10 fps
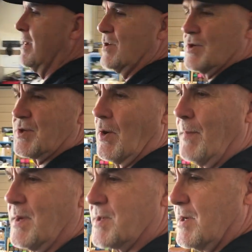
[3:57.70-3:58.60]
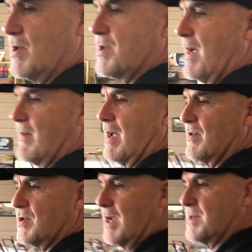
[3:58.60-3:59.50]
Just so busy, just haven't had
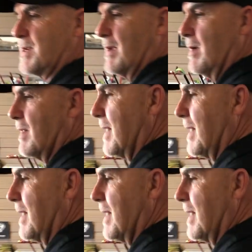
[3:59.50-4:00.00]
the chance to get all